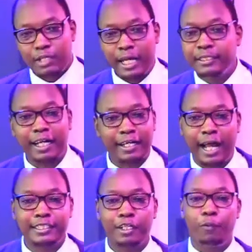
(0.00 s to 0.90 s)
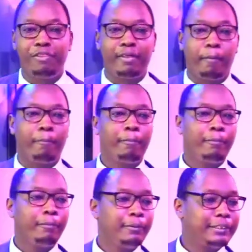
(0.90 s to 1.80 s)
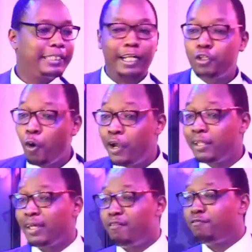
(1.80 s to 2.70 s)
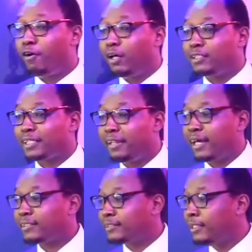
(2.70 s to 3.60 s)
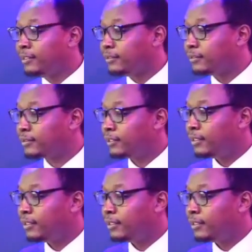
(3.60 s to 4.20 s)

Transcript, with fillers: interacting with them. Start knowing their faults and their sins.